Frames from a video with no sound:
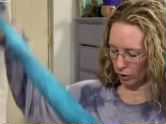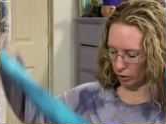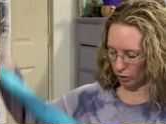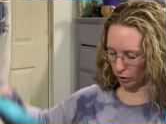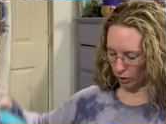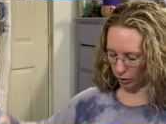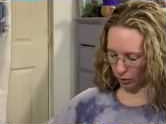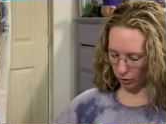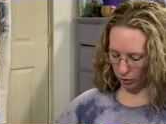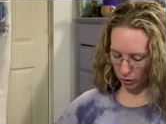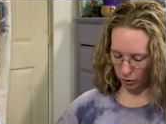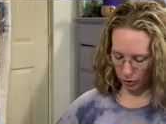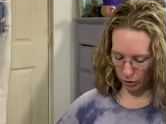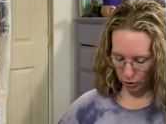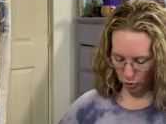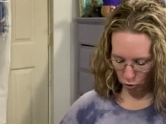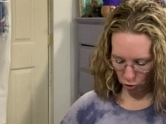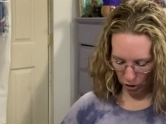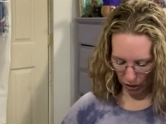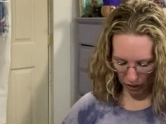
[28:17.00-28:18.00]
Another
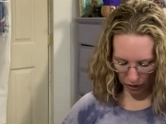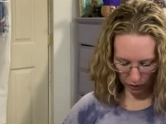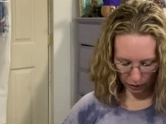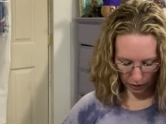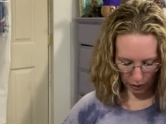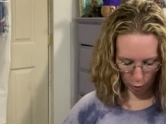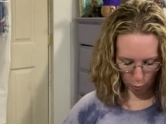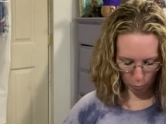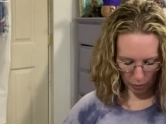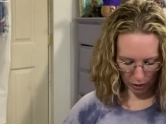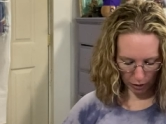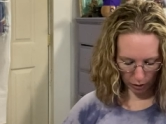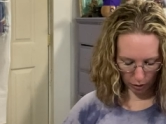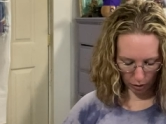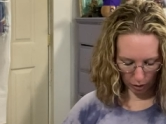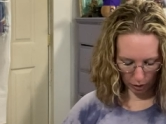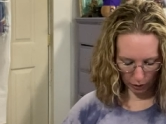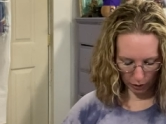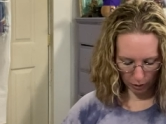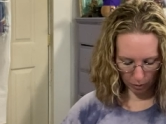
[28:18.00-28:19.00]
Chatelaine
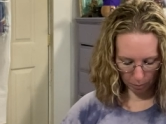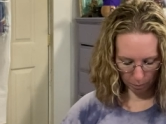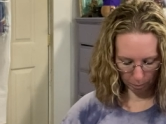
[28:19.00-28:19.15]
mandala.